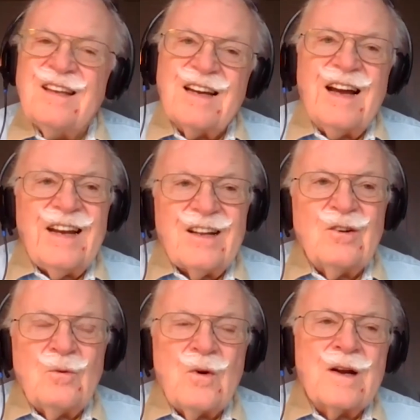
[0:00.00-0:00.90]
kind of
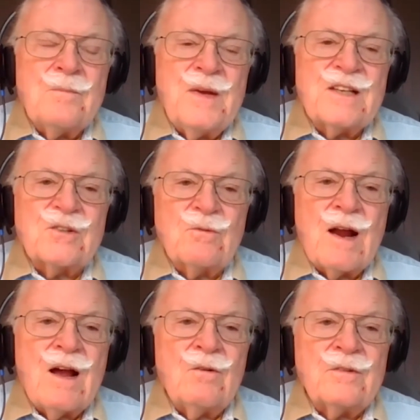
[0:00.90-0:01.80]
don't want to mess
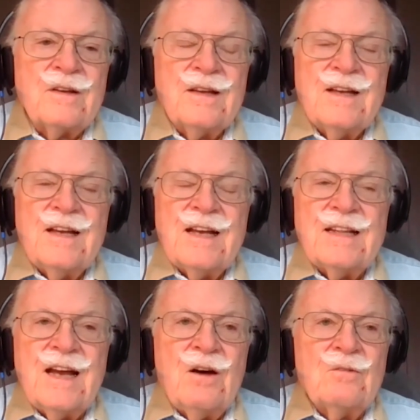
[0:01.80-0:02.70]
around.
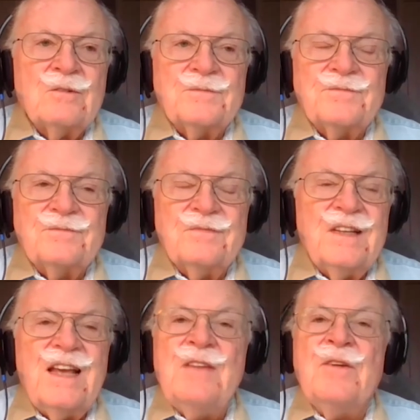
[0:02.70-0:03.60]
Now,
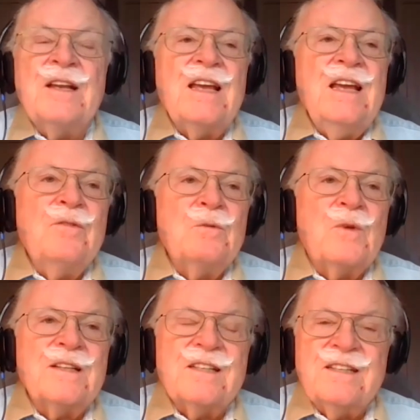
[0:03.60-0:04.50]
even
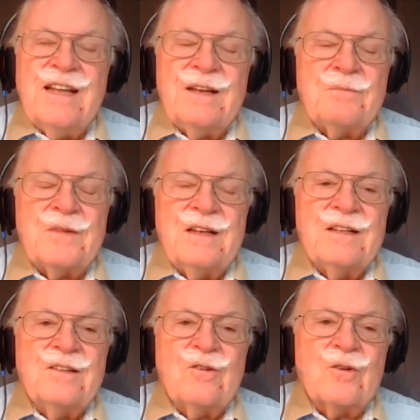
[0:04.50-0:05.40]
what's his name
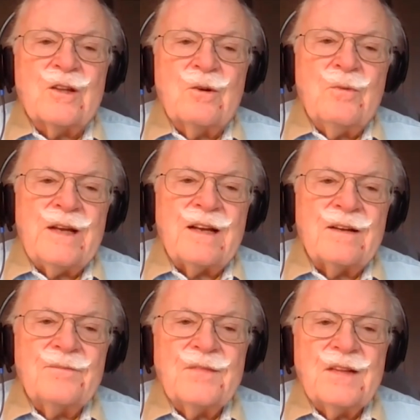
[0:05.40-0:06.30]
in North
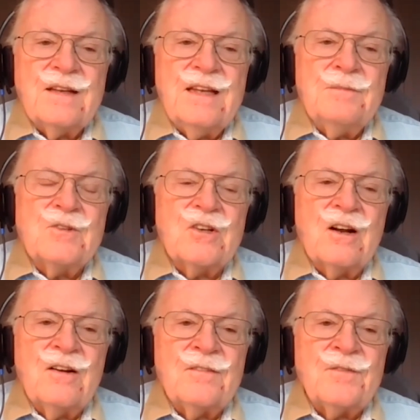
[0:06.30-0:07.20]
Korea, Kim
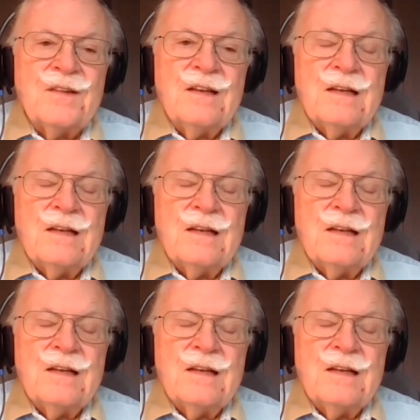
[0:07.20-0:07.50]
Jong-un,